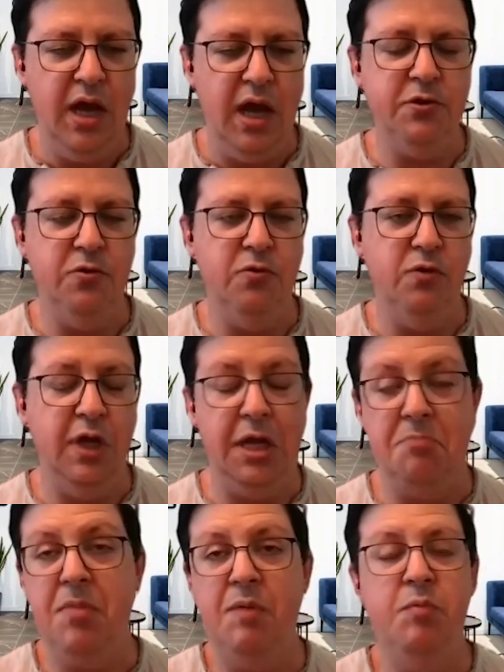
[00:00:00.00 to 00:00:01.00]
So
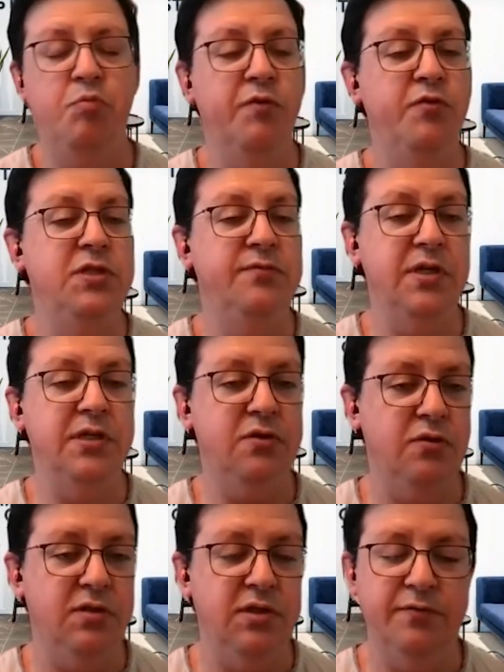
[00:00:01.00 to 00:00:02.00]
uh, maybe previous
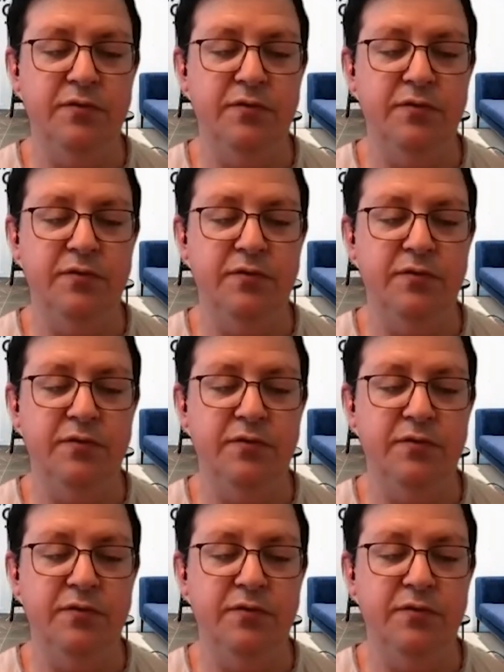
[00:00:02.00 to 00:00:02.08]
investors